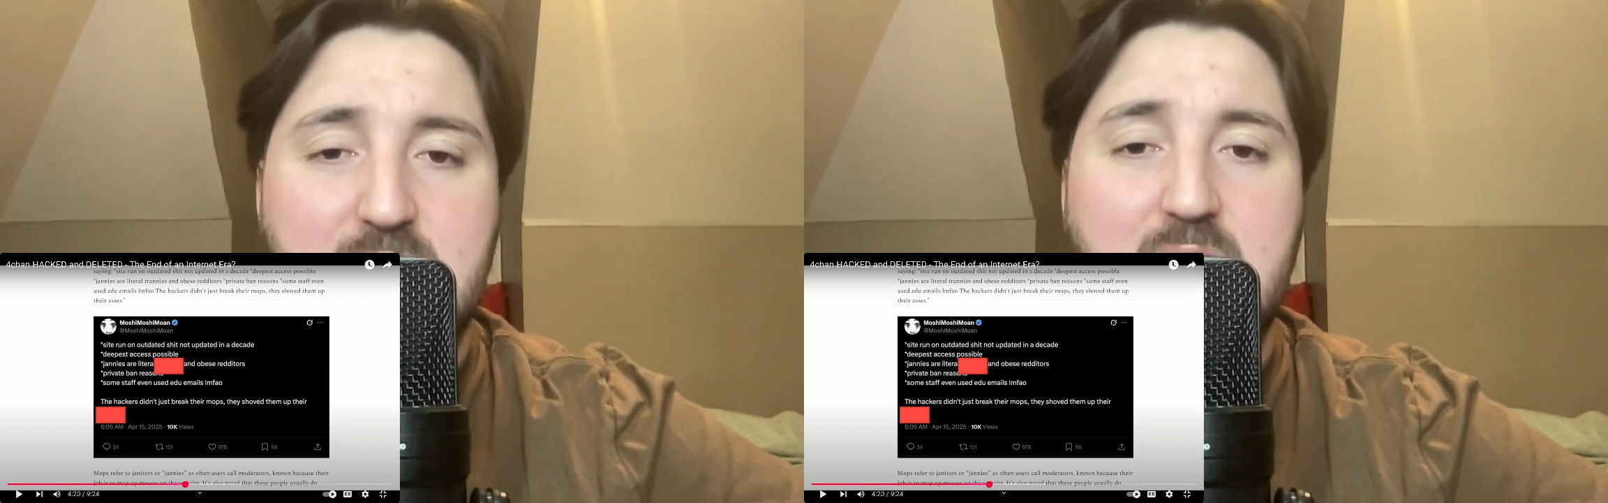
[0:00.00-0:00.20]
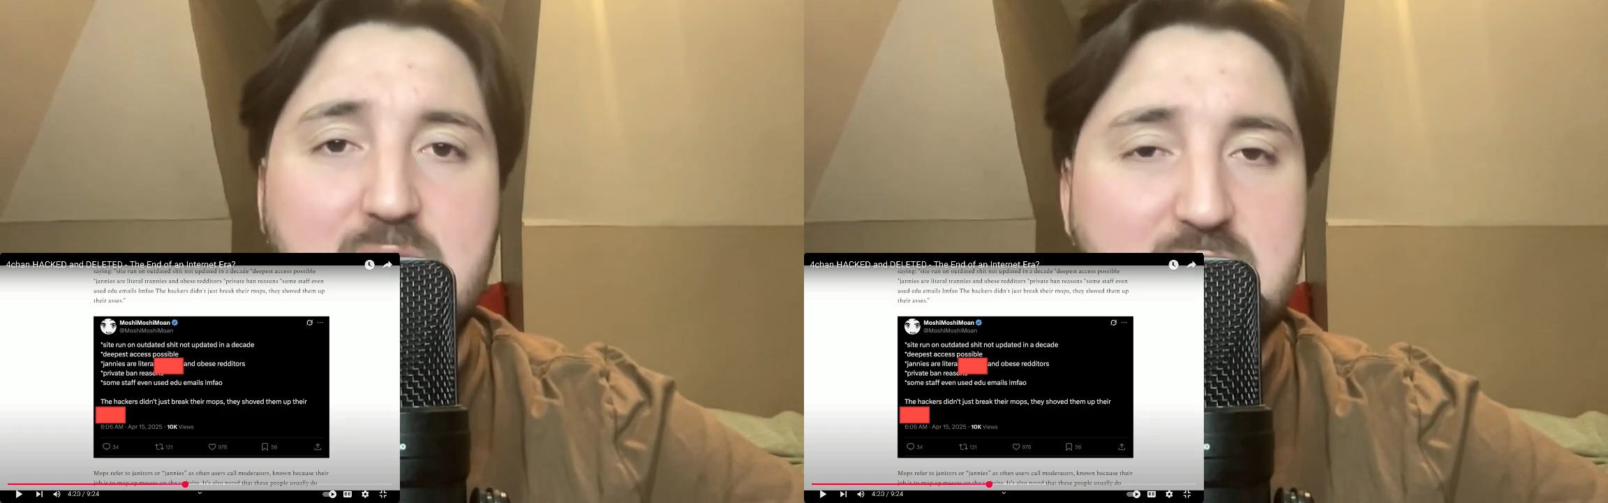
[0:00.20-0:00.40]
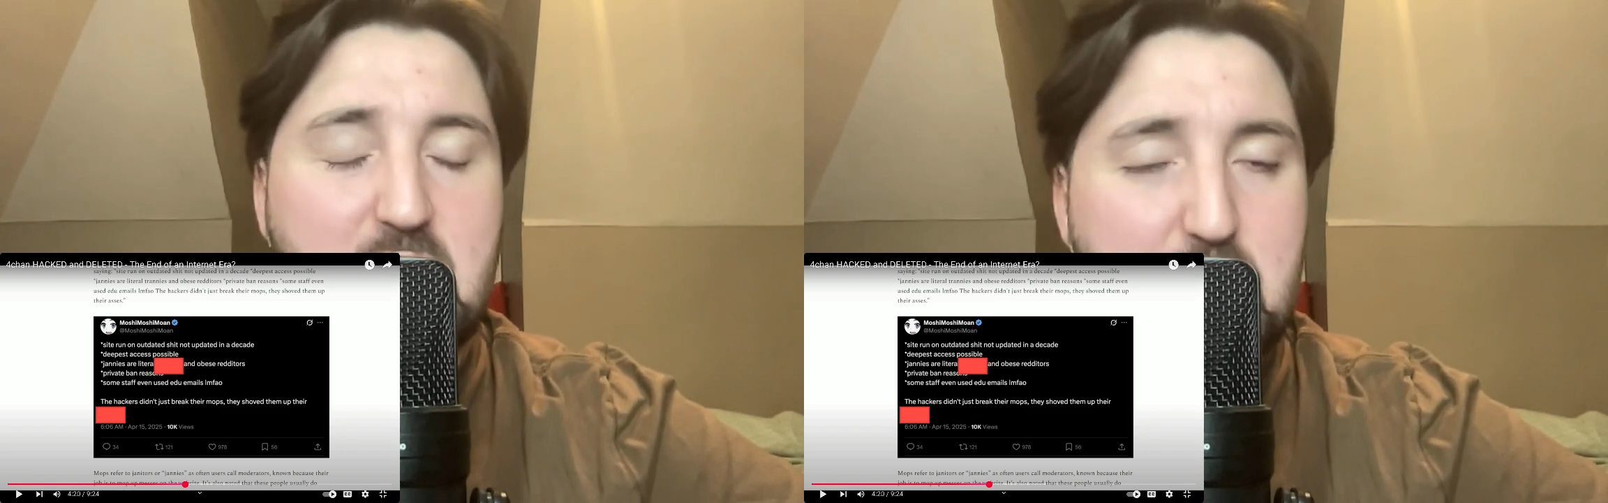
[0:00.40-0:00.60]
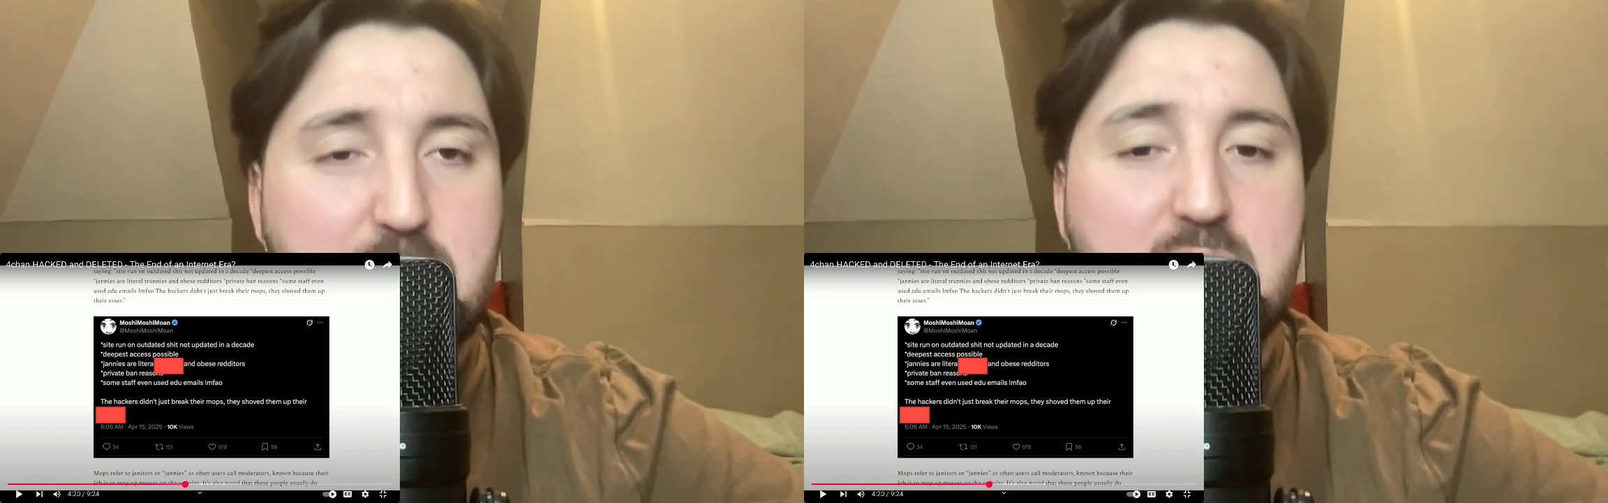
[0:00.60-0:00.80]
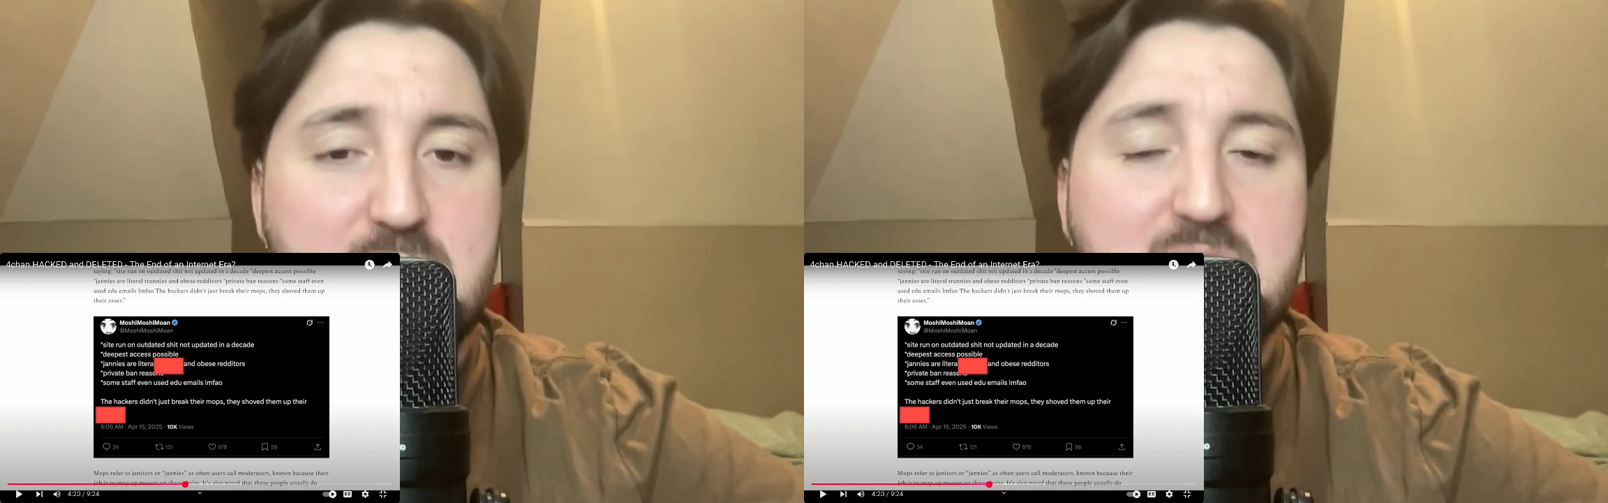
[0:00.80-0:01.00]
that is on
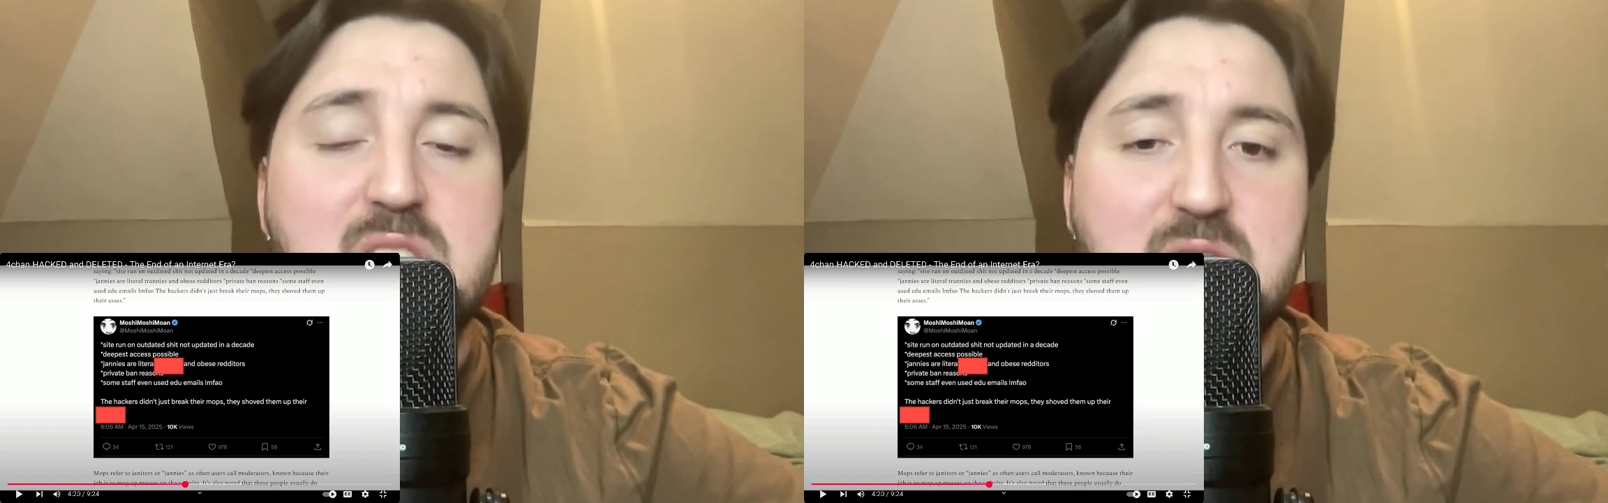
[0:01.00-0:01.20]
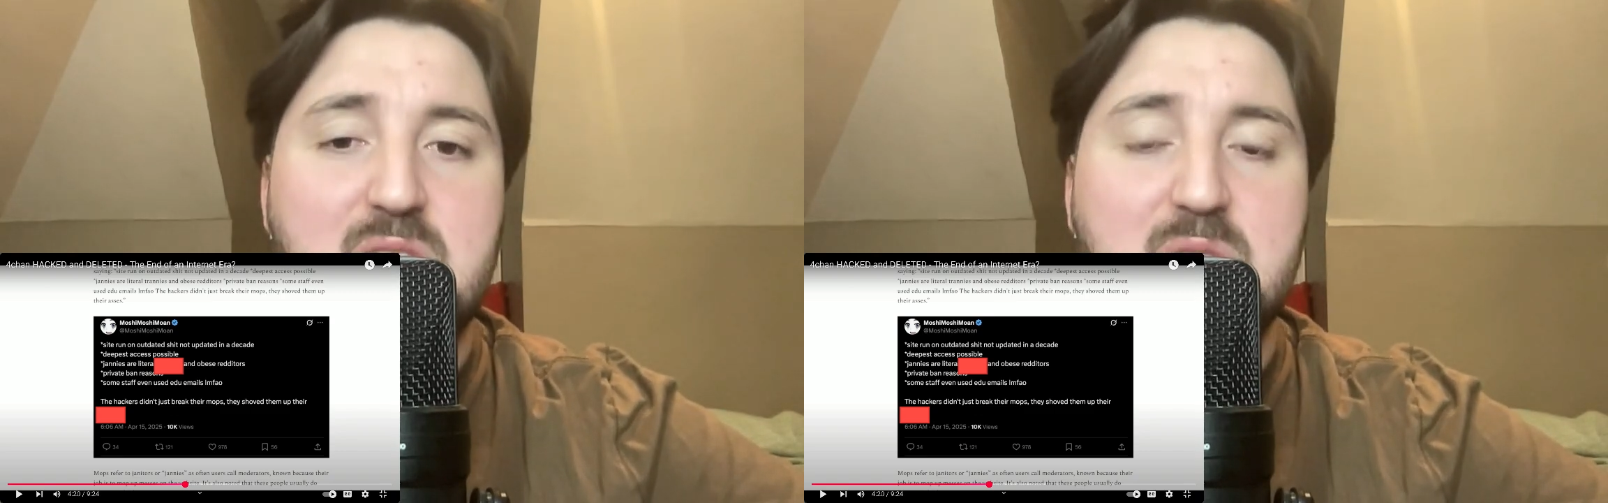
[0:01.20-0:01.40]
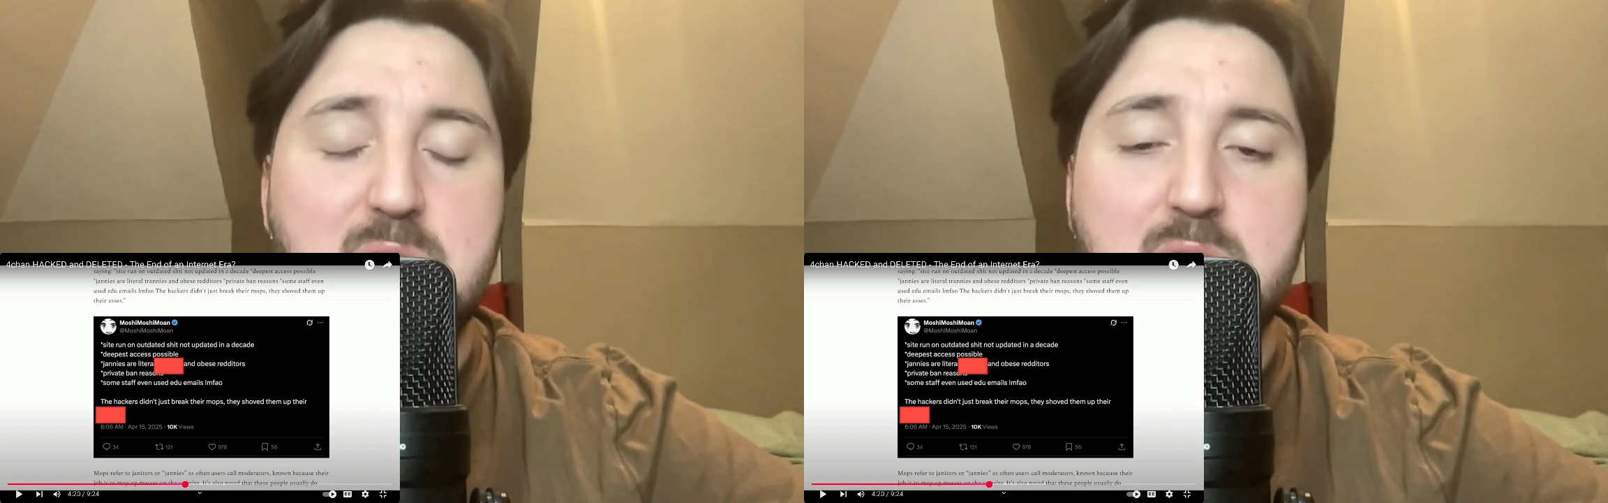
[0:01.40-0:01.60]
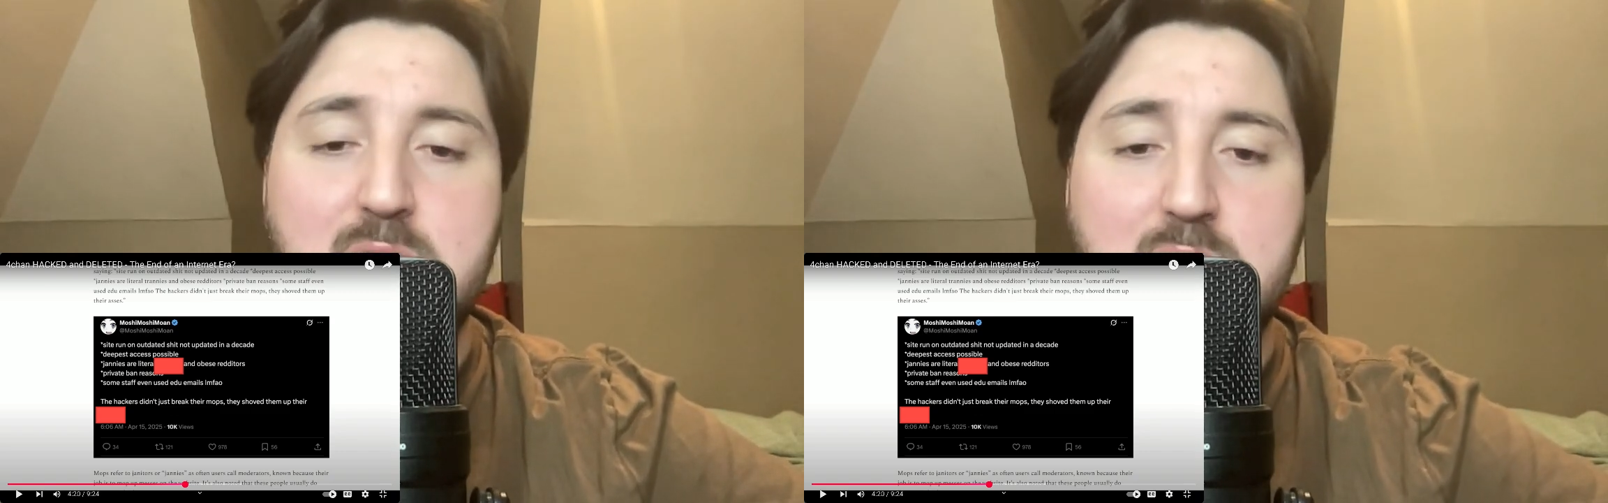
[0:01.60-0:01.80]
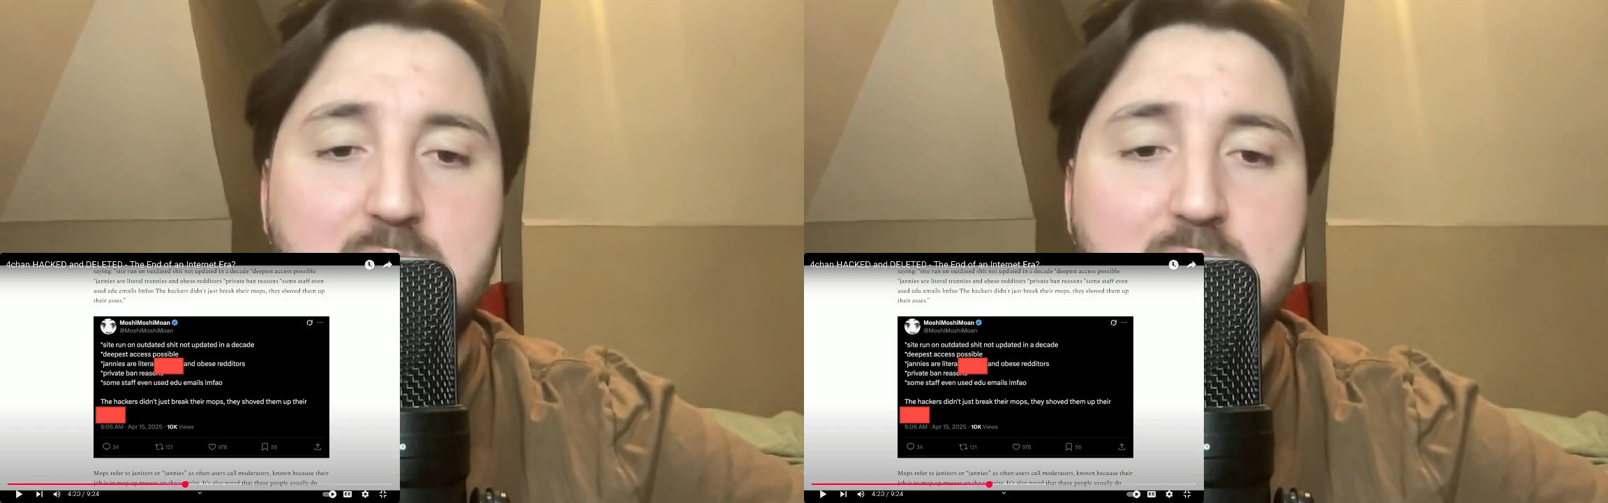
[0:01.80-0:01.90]
there is illegal.